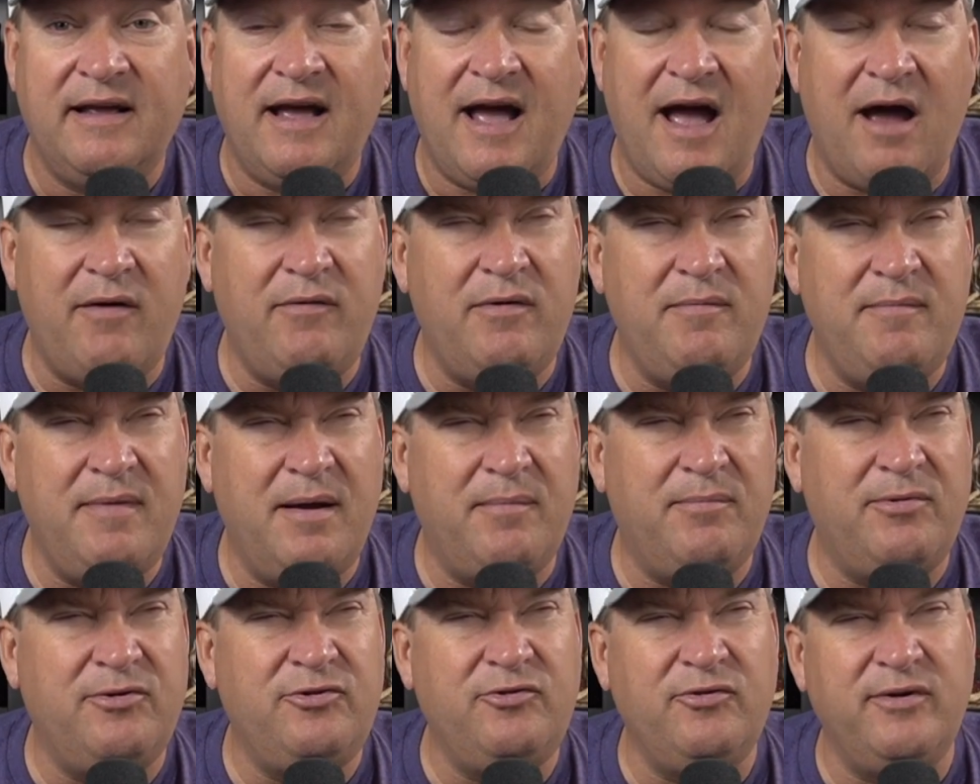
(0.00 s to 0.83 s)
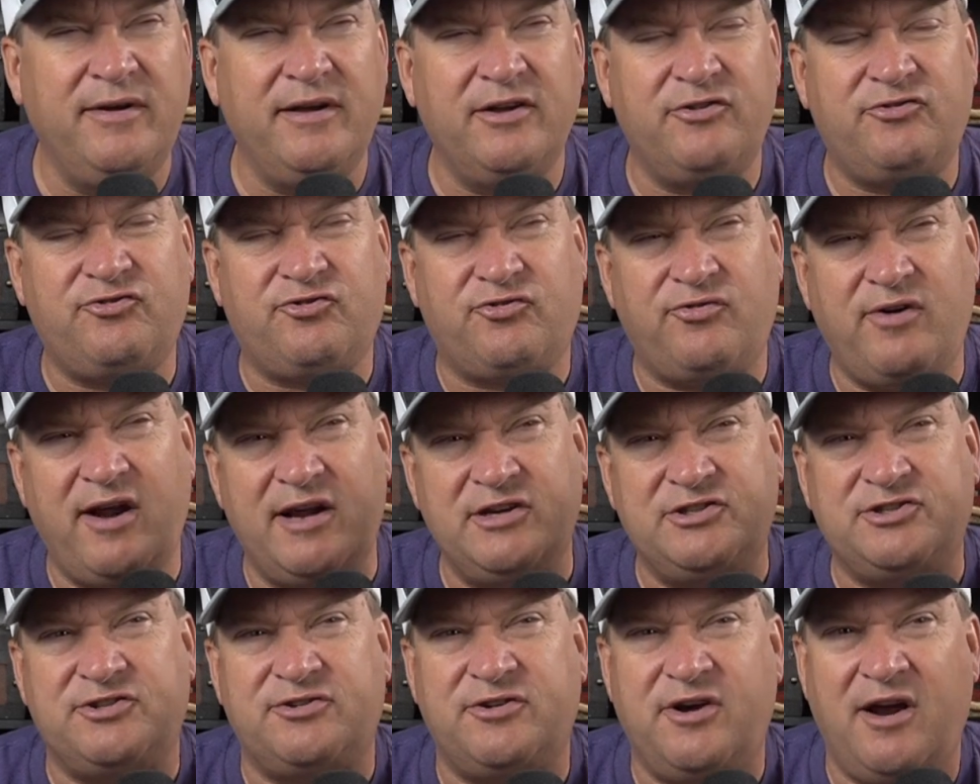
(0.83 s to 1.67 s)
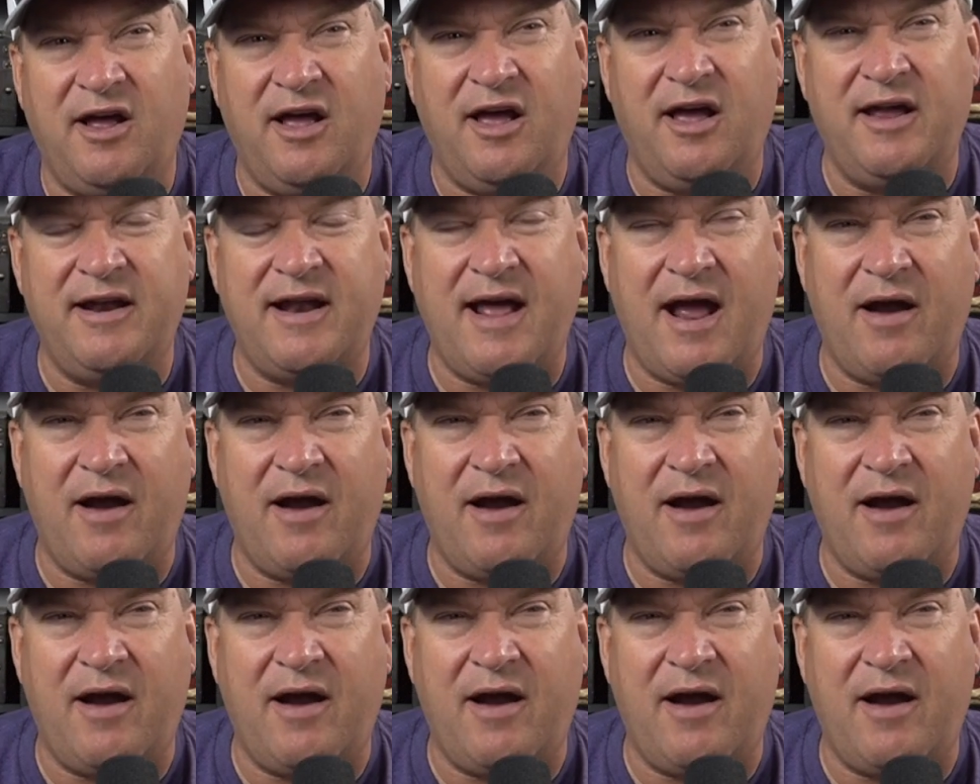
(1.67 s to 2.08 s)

I remember doing a treasure hunt.